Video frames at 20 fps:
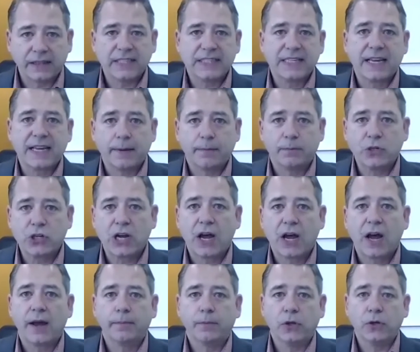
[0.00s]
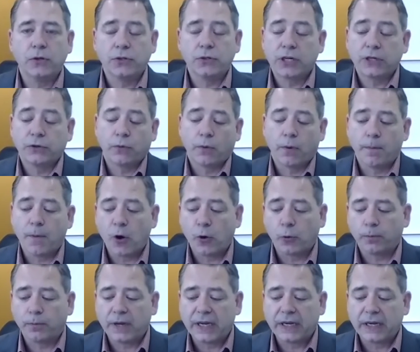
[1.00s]
the same time using
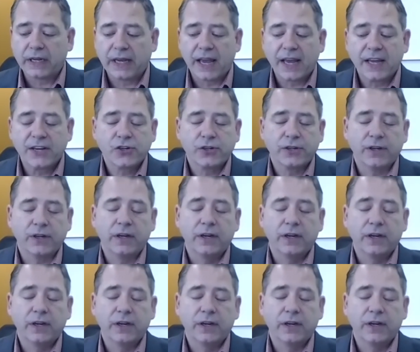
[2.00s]
remote mediation.